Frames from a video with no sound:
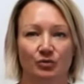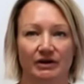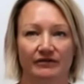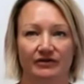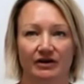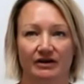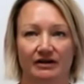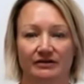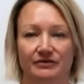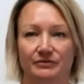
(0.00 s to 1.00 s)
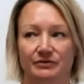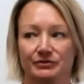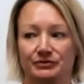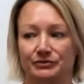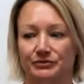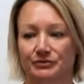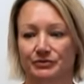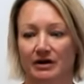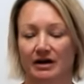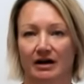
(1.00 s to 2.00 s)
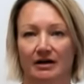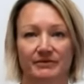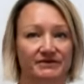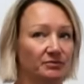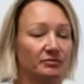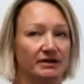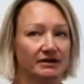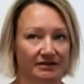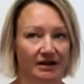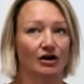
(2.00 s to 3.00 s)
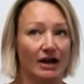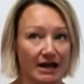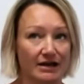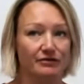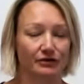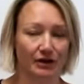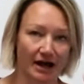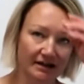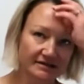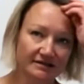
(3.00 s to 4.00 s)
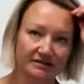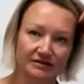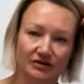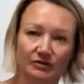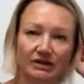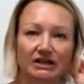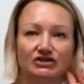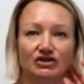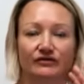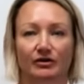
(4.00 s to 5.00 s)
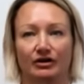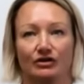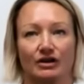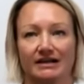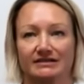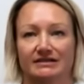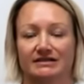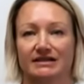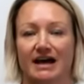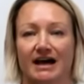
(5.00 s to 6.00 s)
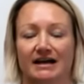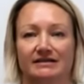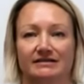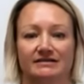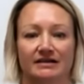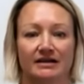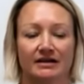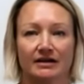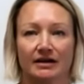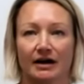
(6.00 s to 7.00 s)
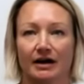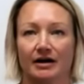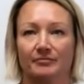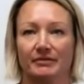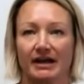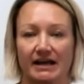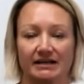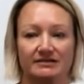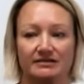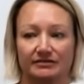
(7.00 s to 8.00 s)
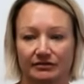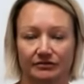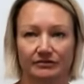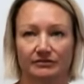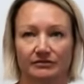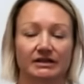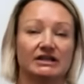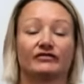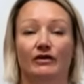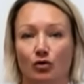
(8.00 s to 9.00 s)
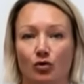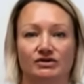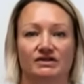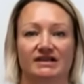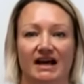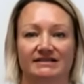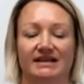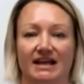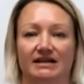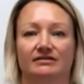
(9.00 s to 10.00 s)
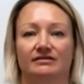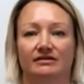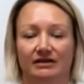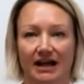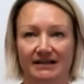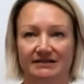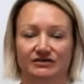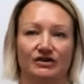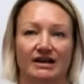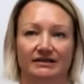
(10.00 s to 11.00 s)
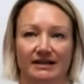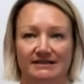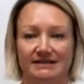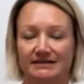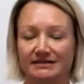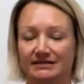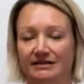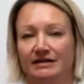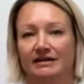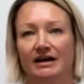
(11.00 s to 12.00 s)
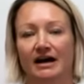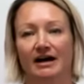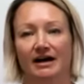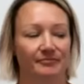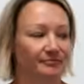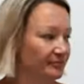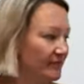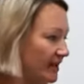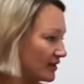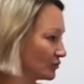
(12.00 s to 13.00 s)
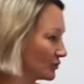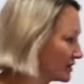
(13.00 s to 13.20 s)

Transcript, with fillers: We have gone through, um, this will be our eighth class. So each of our classes has um, eight, each of our courses has eight classes or eight lessons. Um, and